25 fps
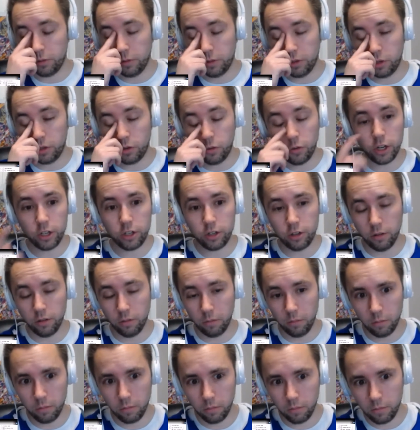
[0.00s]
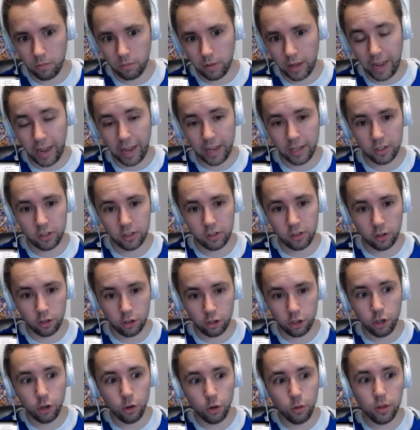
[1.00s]
Was a question asked
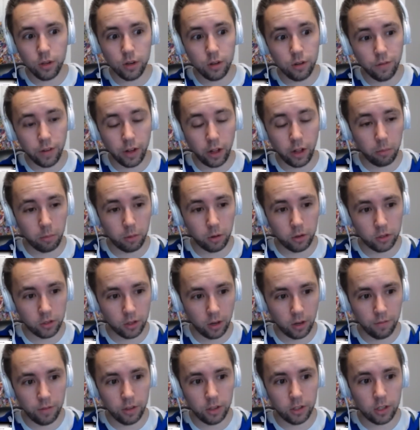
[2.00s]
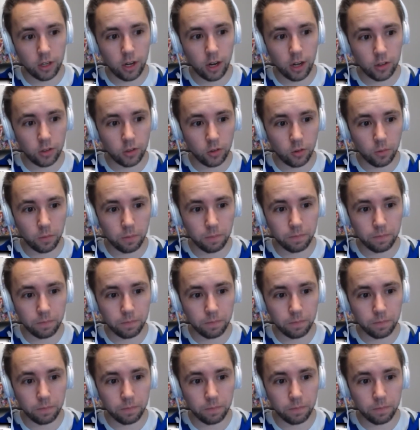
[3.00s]
to the developers of this console.